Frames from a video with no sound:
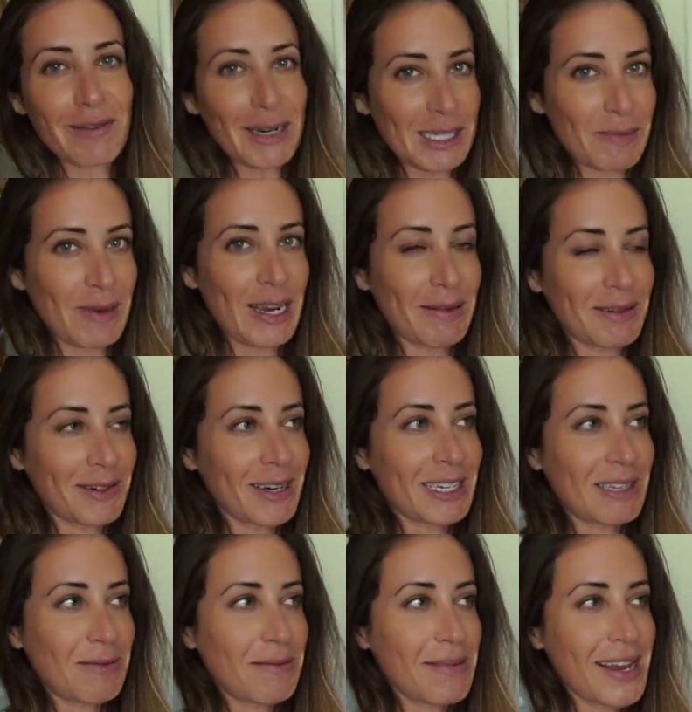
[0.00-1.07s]
recipe I'm going
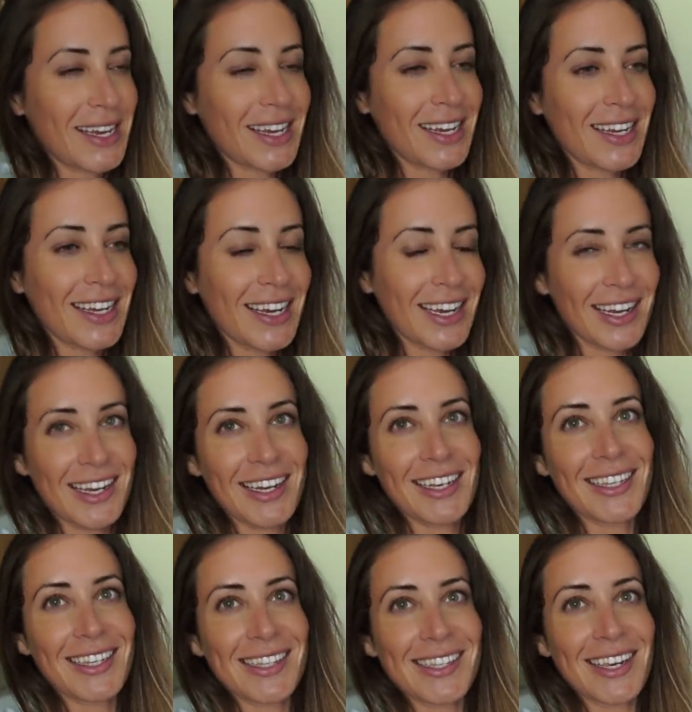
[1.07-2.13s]
to be making
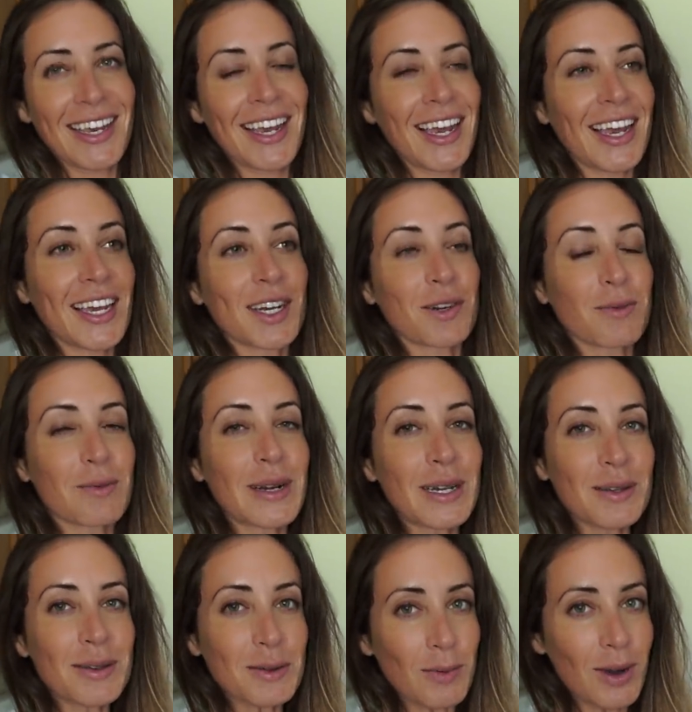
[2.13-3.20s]
is
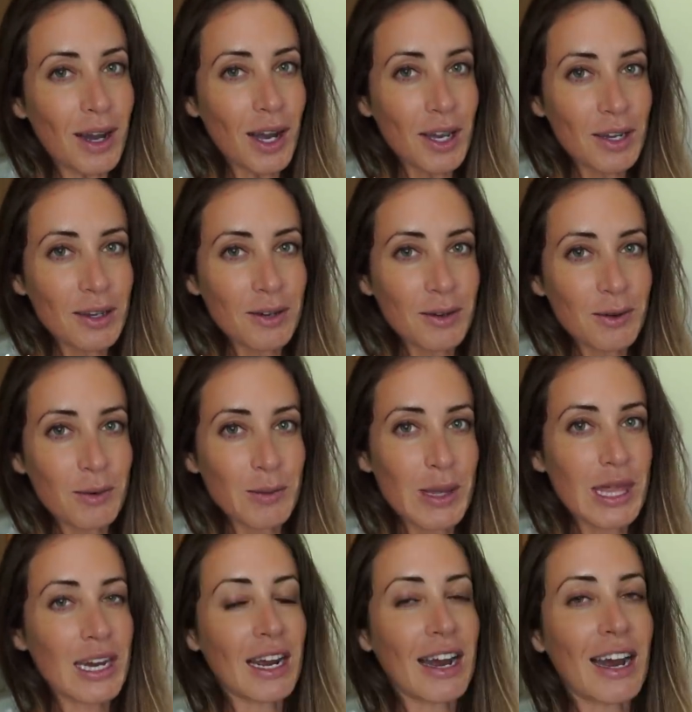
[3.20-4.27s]
grilled Wahoo
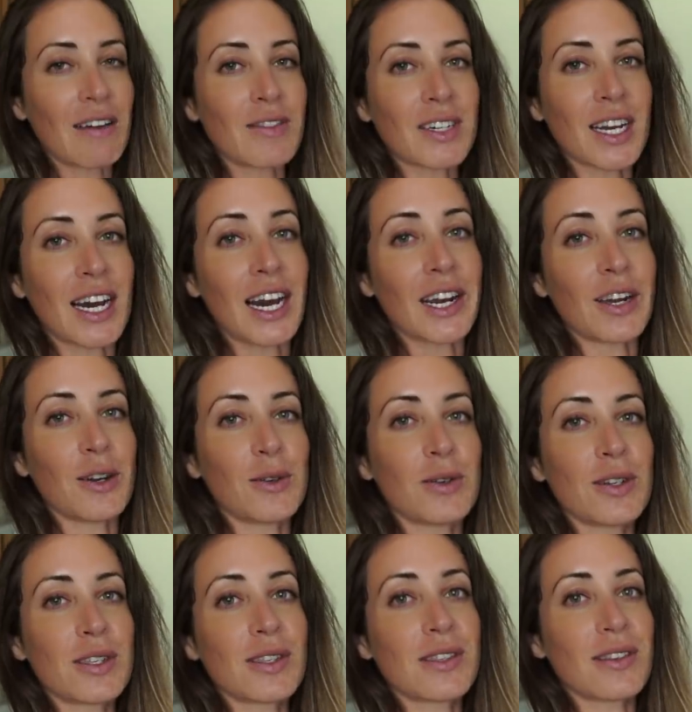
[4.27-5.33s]
with an
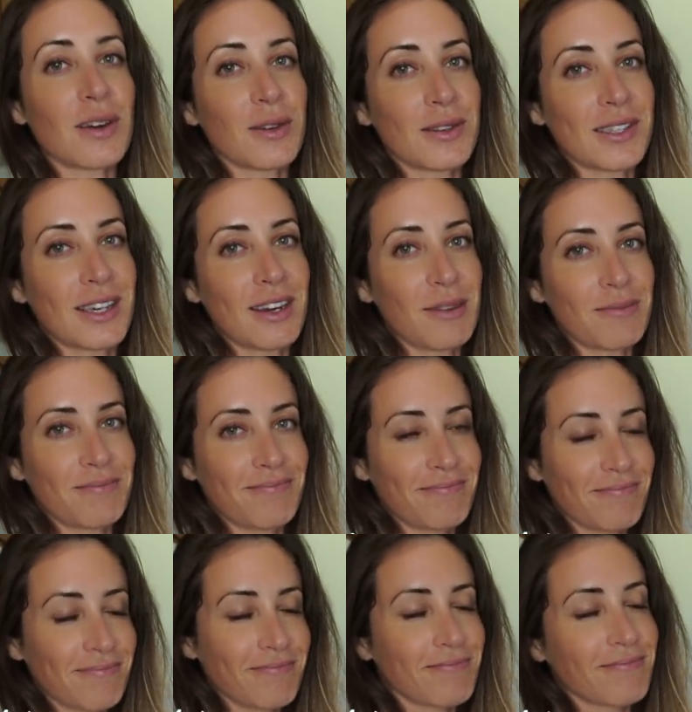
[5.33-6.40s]
avocado salsa.
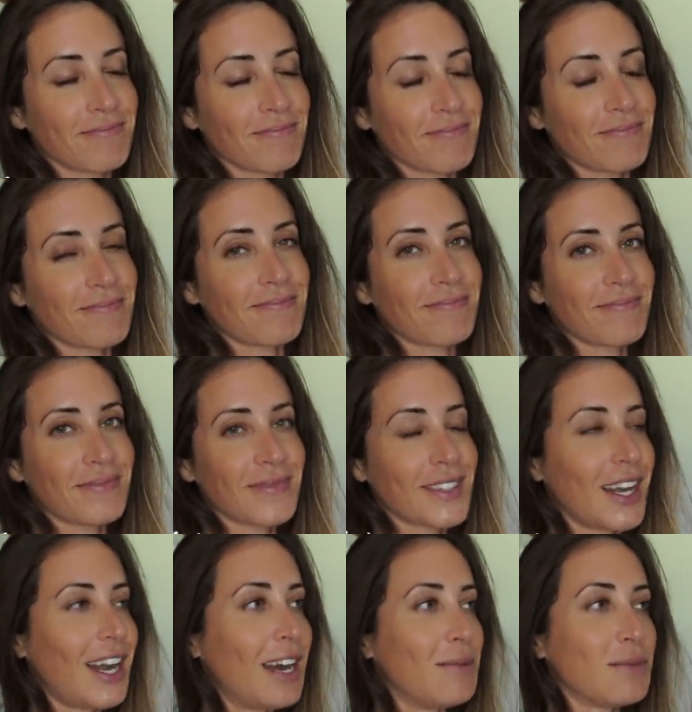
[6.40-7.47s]
Mmm.
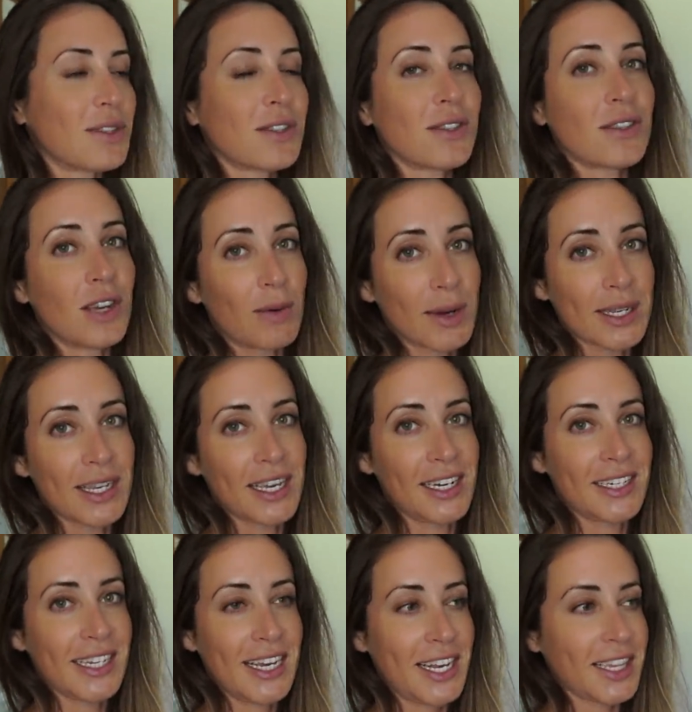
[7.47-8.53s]
I'm so excited
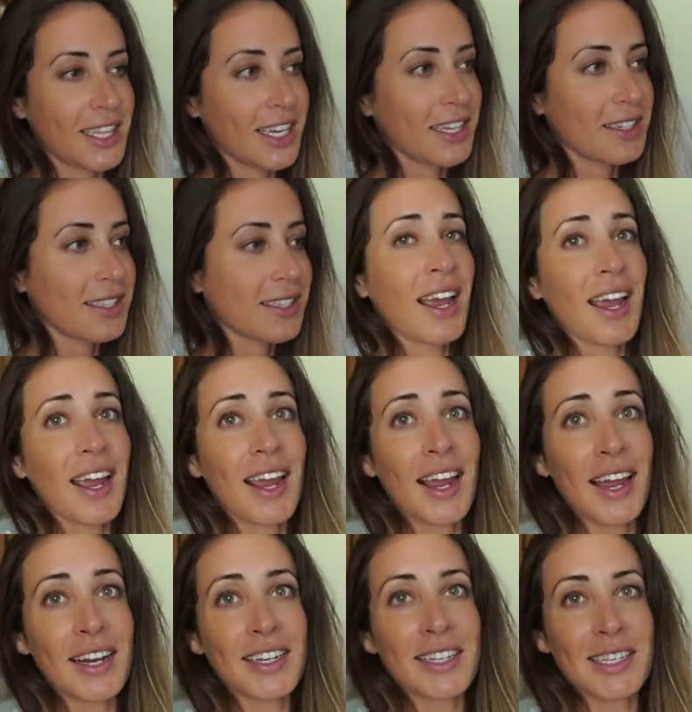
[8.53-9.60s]
to eat this.
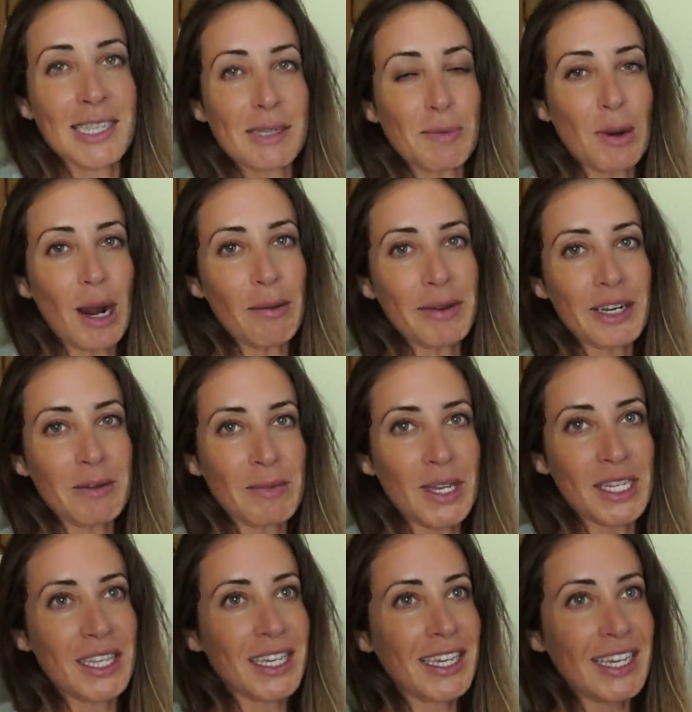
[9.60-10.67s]
And this is probably gonna be
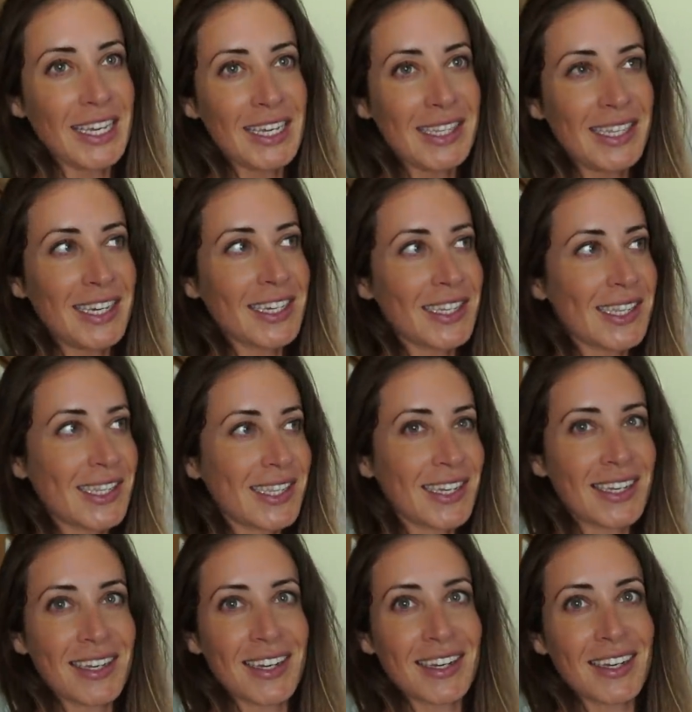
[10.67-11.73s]
like the easiest
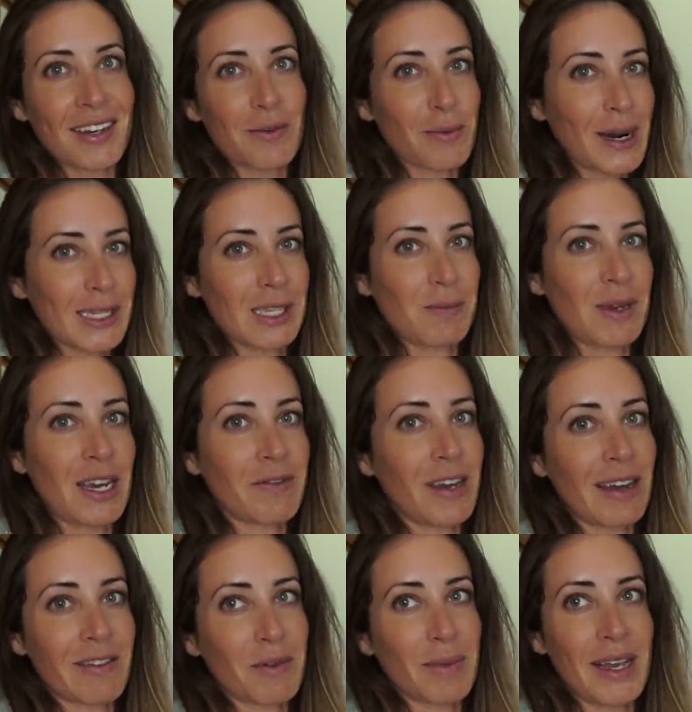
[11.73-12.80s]
recipe I've
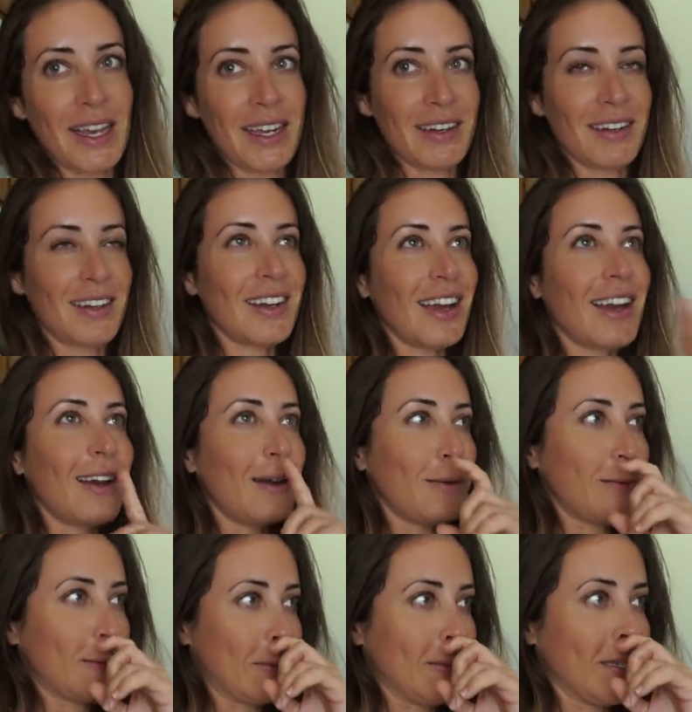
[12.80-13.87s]
ever made.
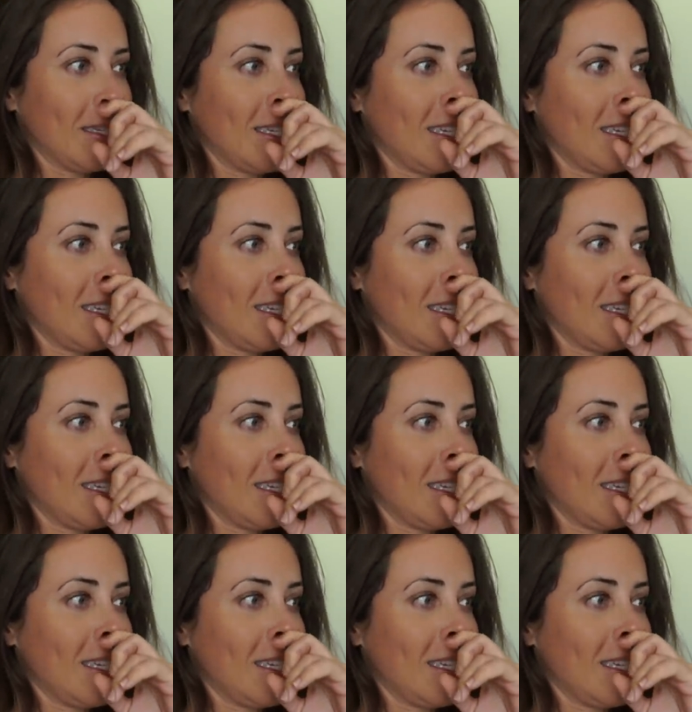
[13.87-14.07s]
Now,